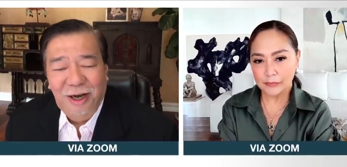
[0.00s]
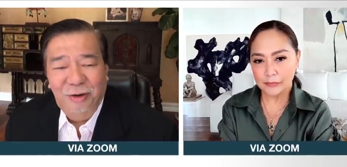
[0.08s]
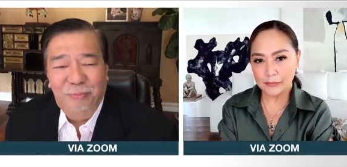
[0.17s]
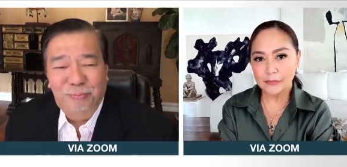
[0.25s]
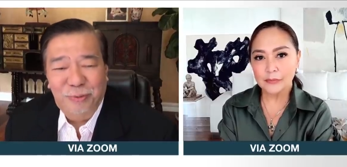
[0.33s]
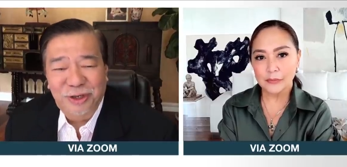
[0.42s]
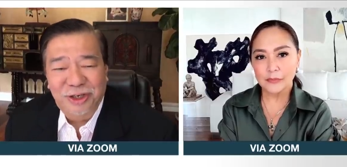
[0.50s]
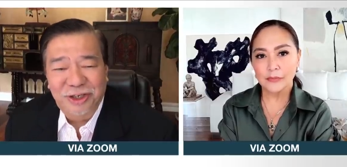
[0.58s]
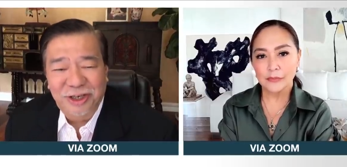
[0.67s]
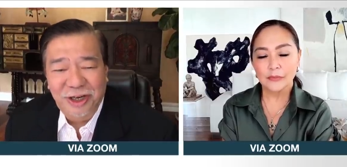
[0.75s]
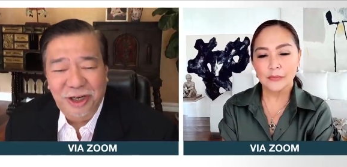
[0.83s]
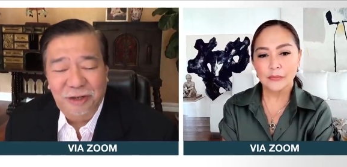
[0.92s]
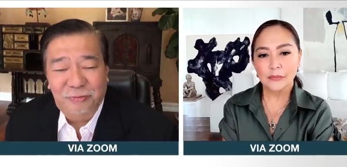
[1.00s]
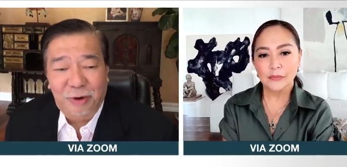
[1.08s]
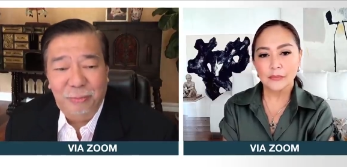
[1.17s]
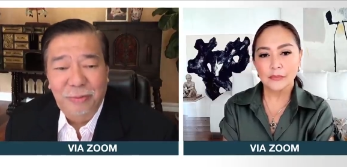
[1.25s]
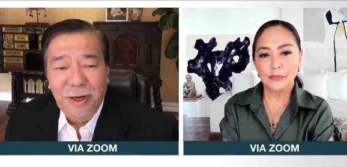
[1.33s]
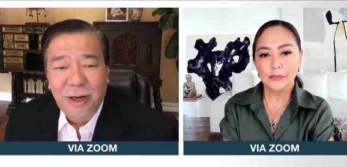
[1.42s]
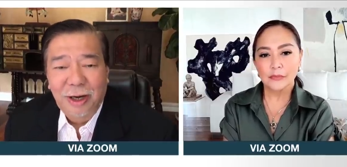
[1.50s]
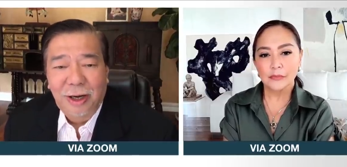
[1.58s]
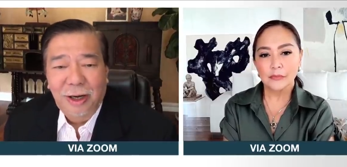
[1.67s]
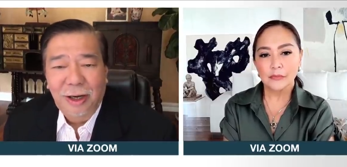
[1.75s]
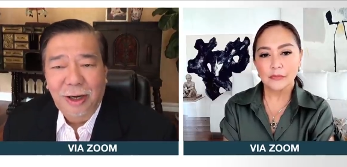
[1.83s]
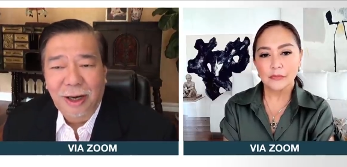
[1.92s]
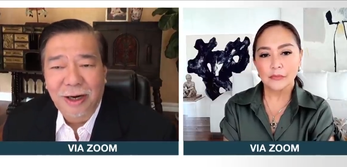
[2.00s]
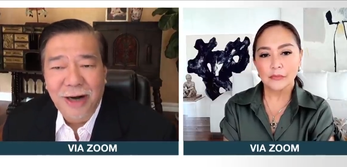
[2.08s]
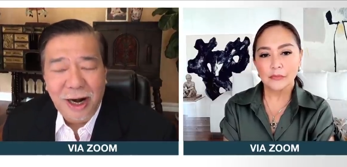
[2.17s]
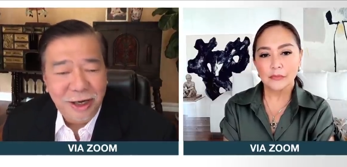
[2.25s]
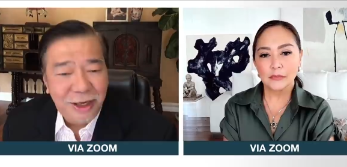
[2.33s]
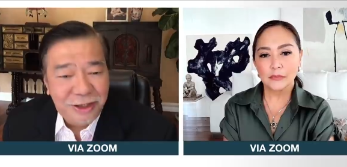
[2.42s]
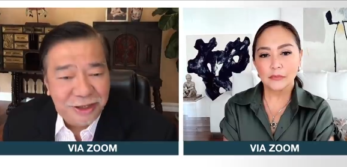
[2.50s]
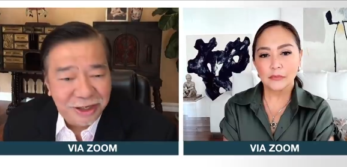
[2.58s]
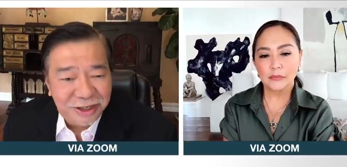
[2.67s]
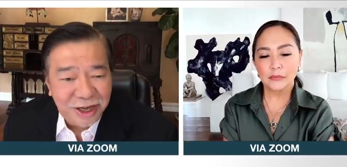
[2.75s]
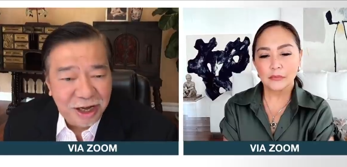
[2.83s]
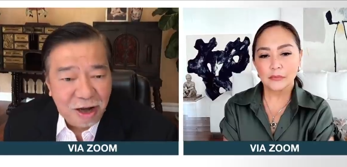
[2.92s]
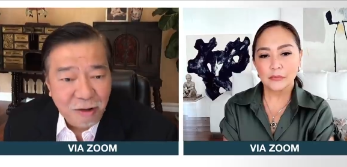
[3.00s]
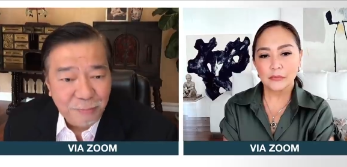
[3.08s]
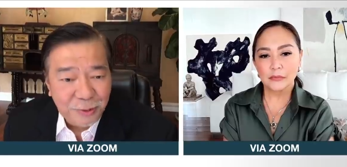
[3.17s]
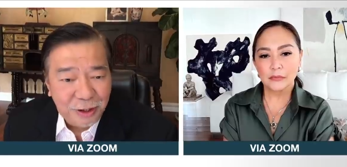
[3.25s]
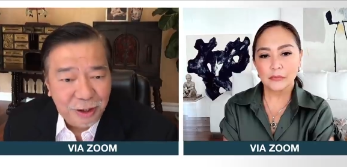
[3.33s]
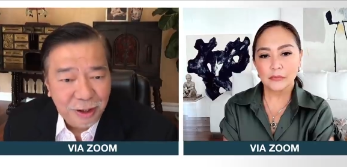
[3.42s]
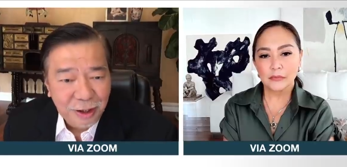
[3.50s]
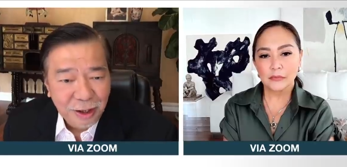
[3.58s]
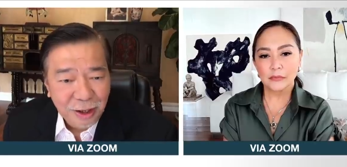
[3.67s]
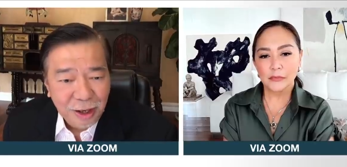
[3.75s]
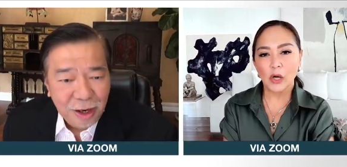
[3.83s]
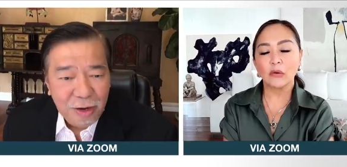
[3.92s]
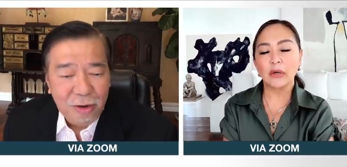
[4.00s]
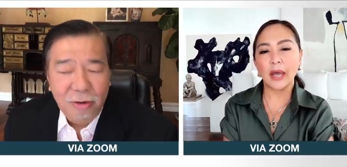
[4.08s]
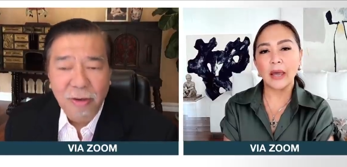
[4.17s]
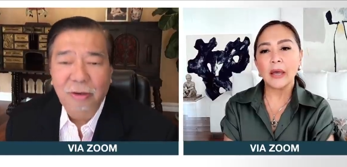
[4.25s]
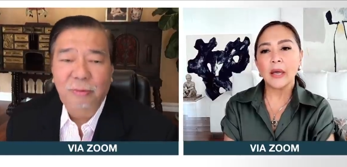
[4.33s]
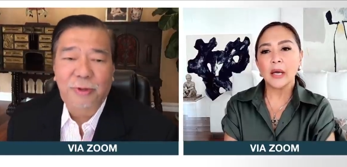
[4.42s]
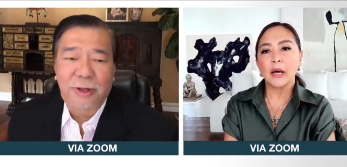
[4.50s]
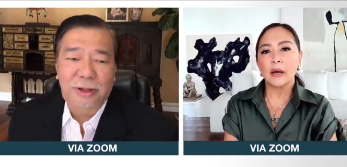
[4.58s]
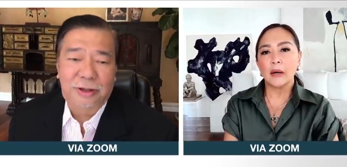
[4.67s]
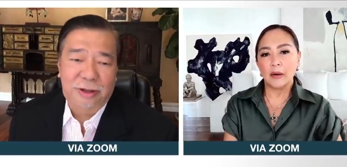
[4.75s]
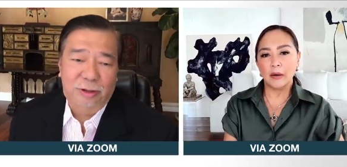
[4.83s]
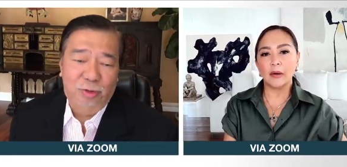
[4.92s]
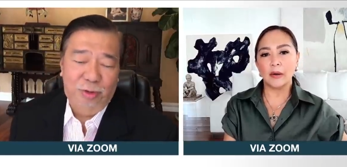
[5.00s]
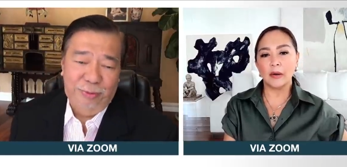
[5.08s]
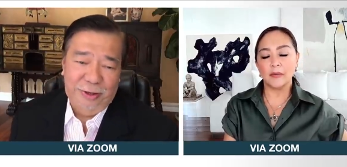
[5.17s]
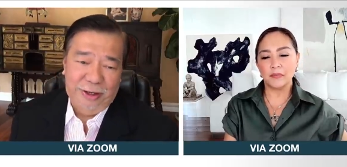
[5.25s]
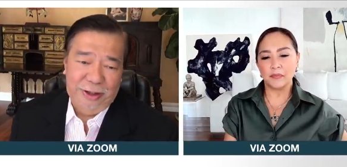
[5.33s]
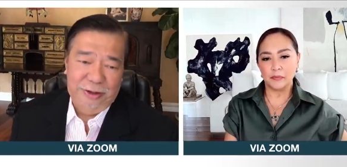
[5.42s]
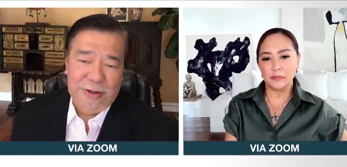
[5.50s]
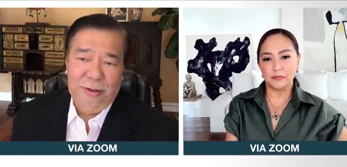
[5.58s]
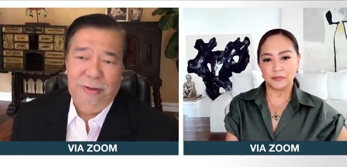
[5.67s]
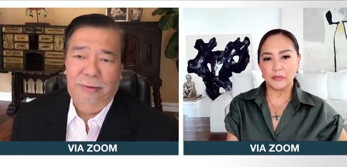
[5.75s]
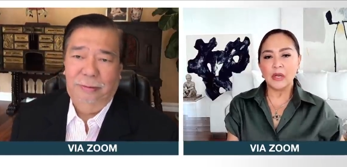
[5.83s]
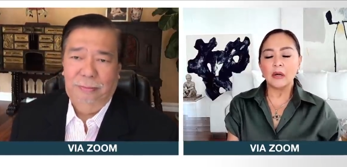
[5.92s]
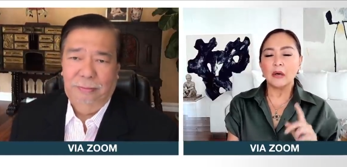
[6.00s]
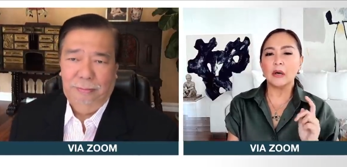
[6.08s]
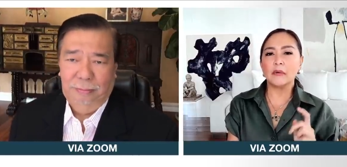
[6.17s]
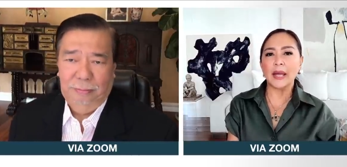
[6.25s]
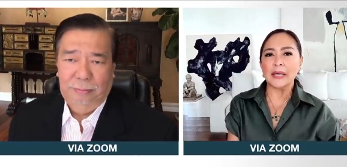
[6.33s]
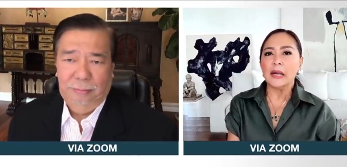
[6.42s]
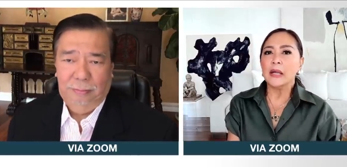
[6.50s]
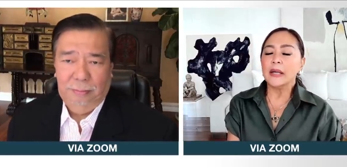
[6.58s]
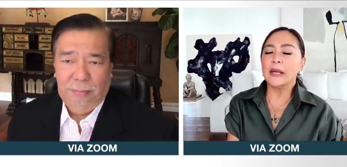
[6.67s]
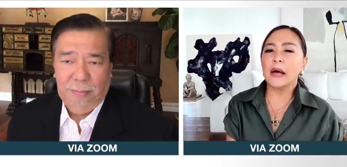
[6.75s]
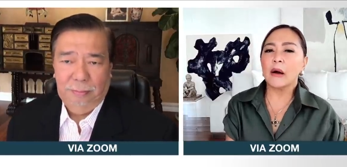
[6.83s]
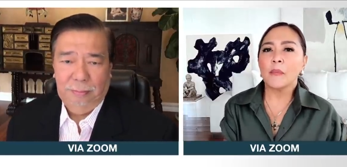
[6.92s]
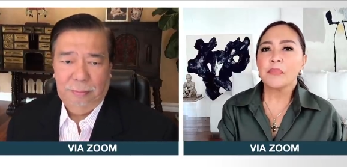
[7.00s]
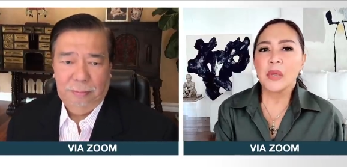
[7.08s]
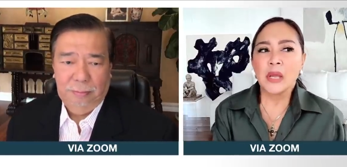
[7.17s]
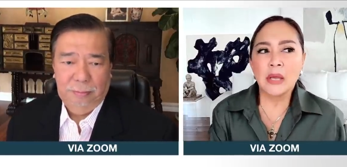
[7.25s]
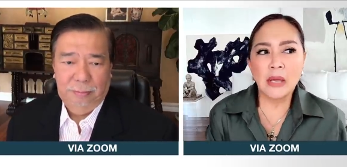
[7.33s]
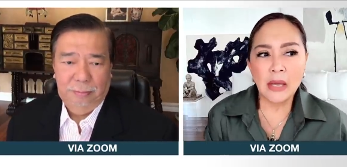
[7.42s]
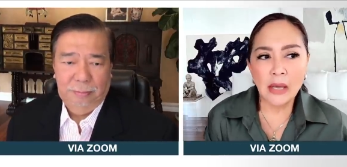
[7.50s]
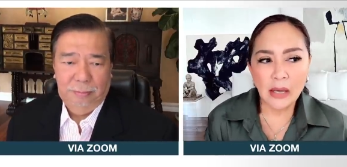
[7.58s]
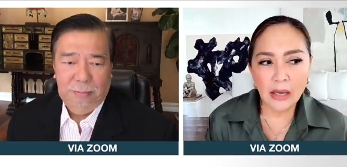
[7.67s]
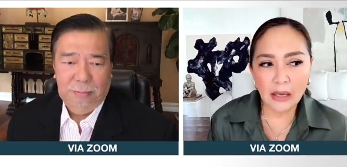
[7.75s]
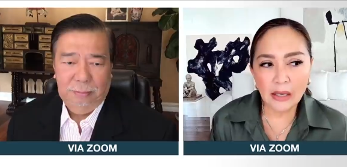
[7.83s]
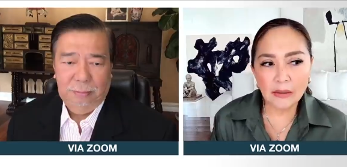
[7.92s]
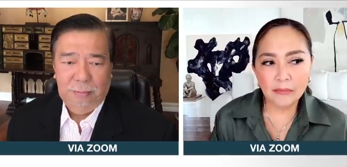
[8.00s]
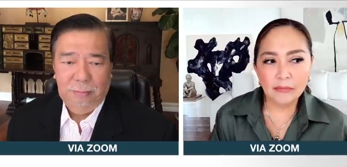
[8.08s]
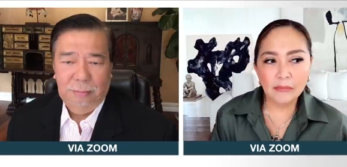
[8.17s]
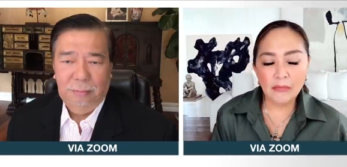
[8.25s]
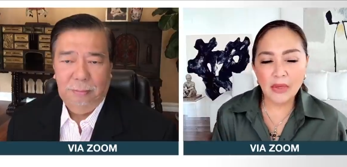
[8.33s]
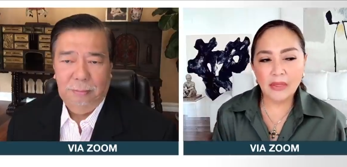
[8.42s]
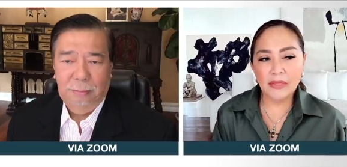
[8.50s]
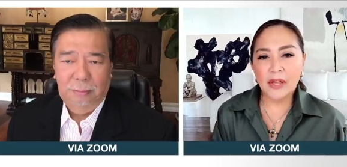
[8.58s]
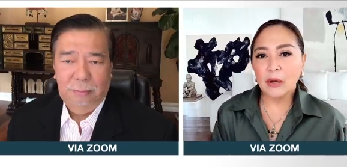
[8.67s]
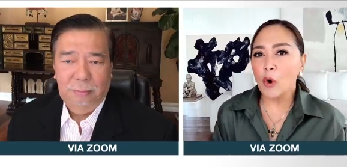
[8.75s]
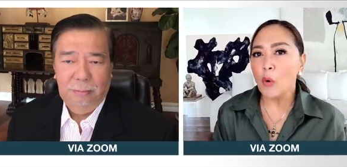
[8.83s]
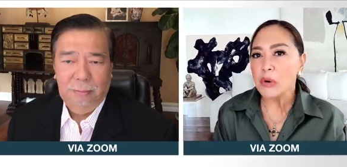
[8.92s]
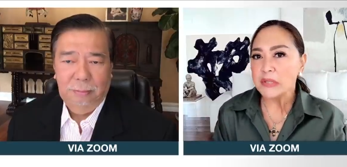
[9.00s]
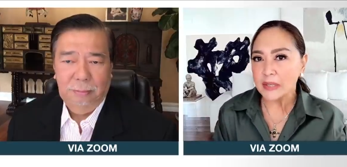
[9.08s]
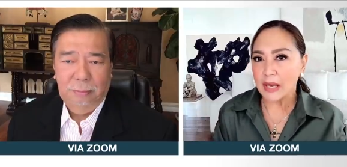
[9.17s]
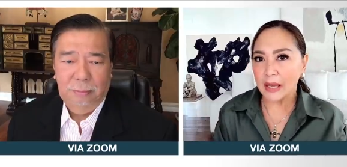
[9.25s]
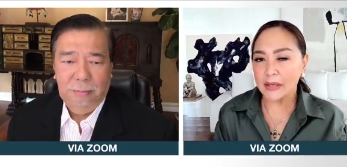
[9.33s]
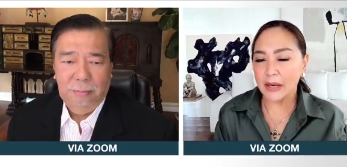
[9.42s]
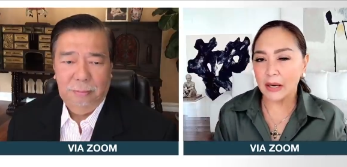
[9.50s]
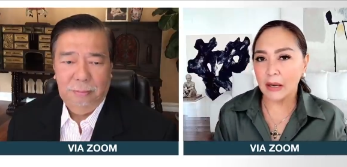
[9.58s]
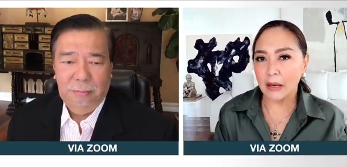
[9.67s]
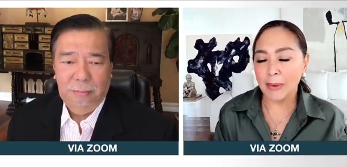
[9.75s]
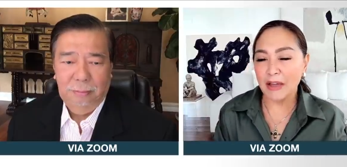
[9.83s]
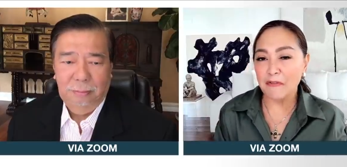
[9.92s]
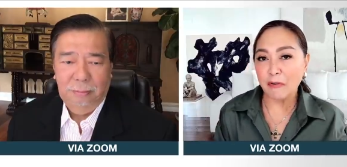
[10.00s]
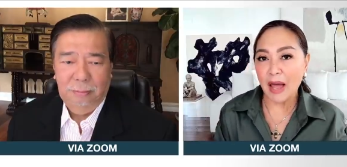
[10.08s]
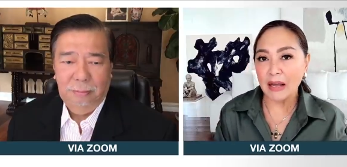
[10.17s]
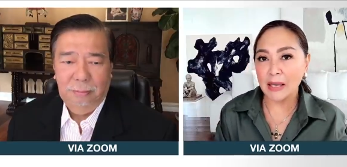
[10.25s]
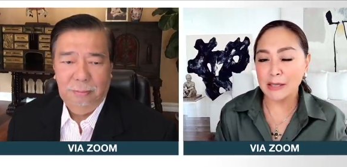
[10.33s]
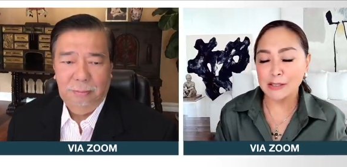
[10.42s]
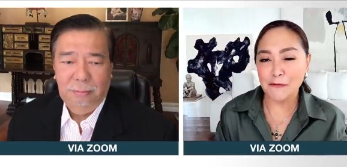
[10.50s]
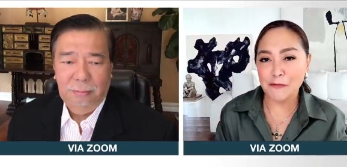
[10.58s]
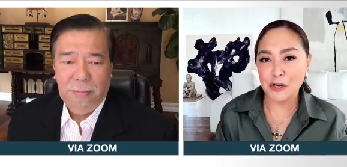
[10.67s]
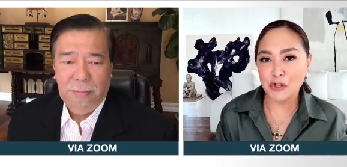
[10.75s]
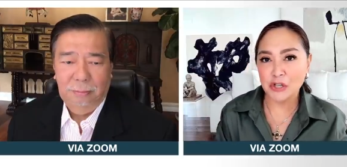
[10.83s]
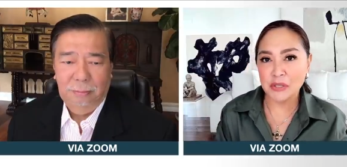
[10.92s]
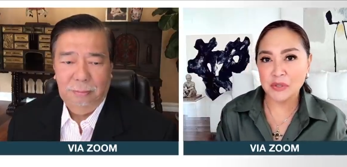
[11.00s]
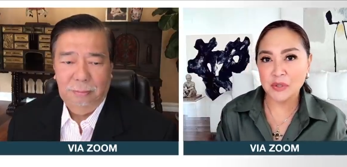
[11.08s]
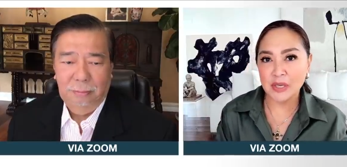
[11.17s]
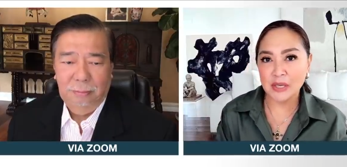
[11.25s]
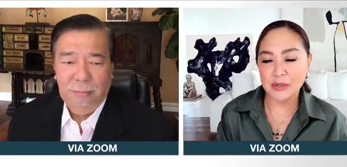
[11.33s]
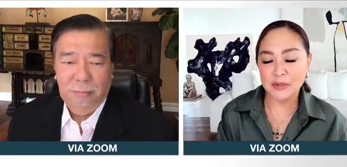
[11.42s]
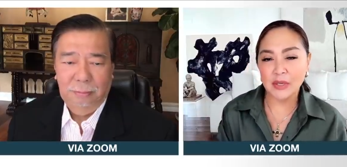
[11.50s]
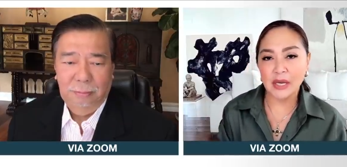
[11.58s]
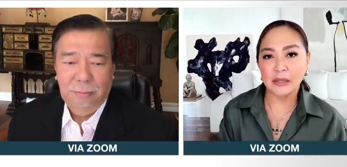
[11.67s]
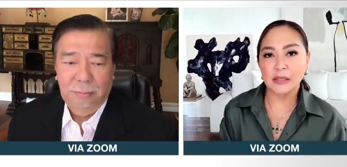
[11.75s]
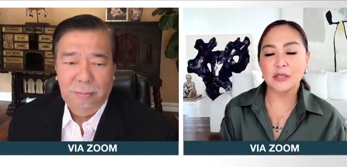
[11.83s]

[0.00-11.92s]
Speaker 1: uh, purchasing it from a non-existing company. Okay. All of this uh, will be raised.
Speaker 2: All right. Now, the, the COA said by flagging deficiencies, it does